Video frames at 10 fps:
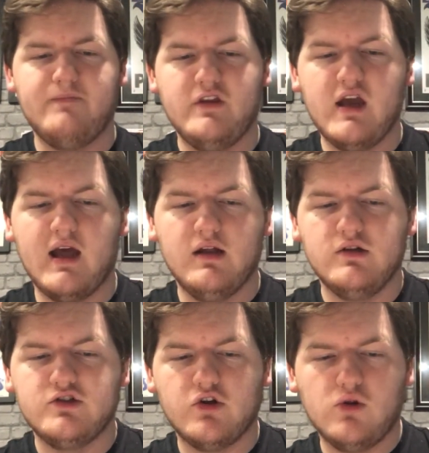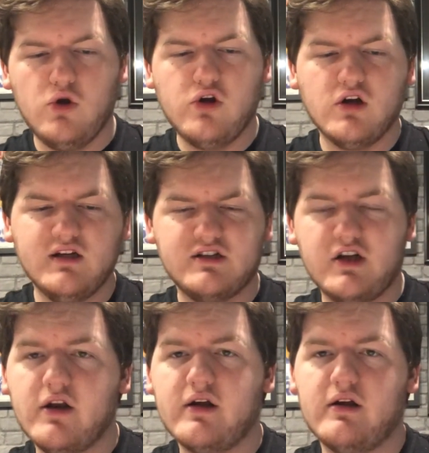Yeah, so Luka is
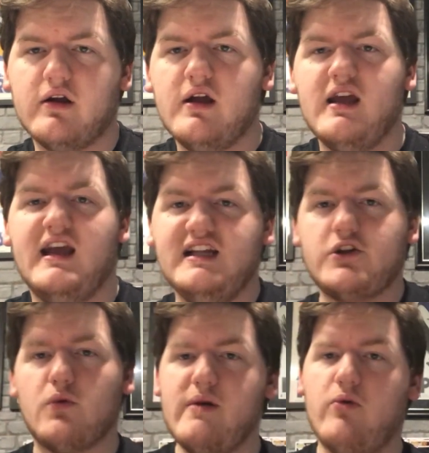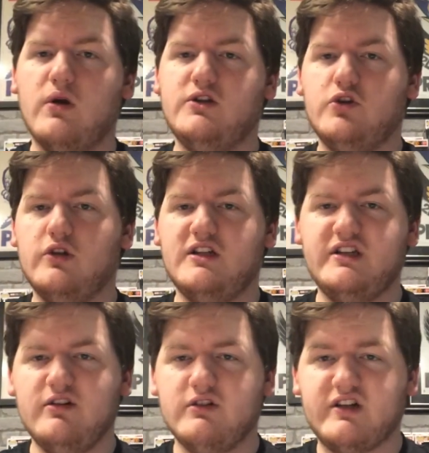his 3-point shot this
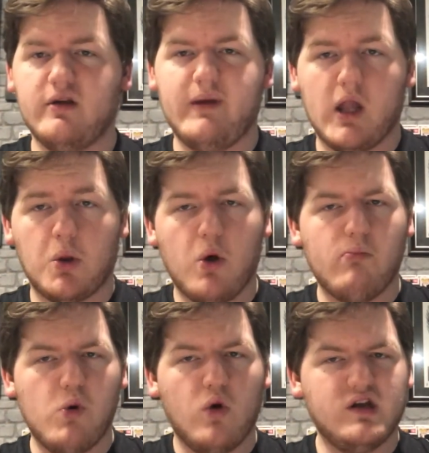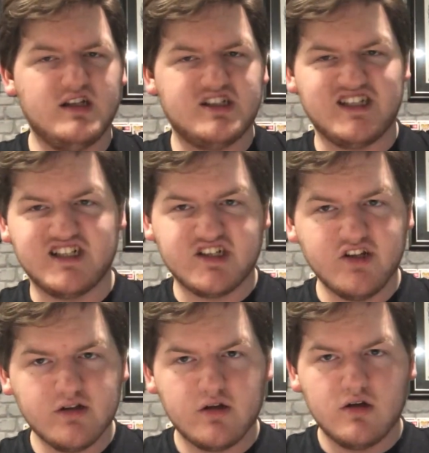year is going to be a lot more consistent.